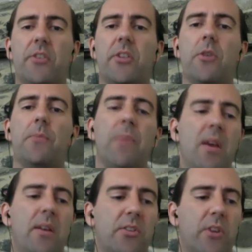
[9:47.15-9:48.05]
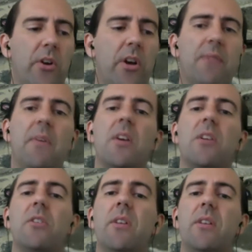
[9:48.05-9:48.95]
So to start off,
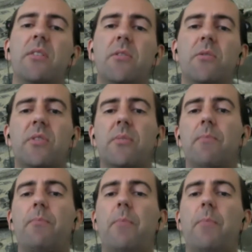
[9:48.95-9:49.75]
you need to do some